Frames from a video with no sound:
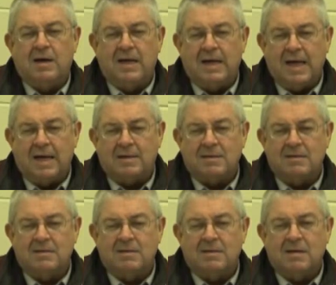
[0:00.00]
Gannett,
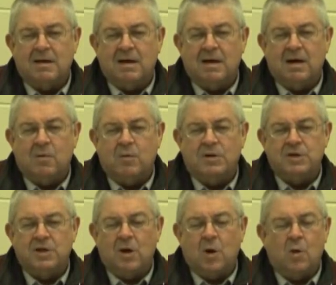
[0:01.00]
which
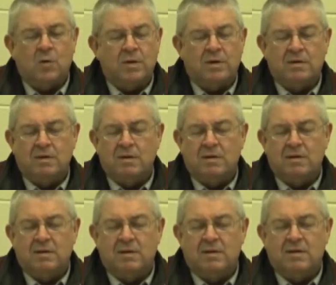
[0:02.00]
owned
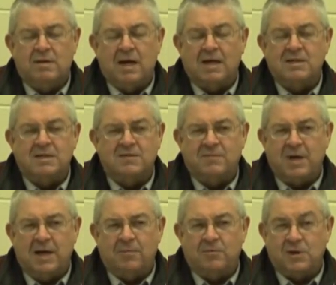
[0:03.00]
dozens of
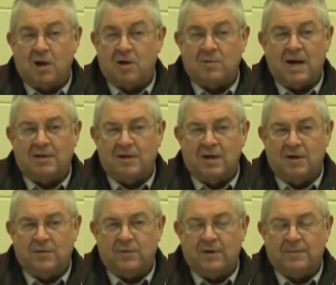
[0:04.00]
papers all around the
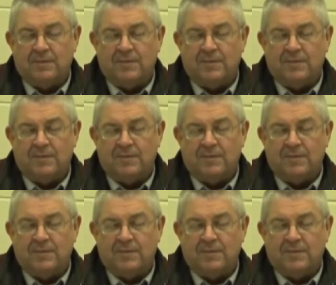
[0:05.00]
country.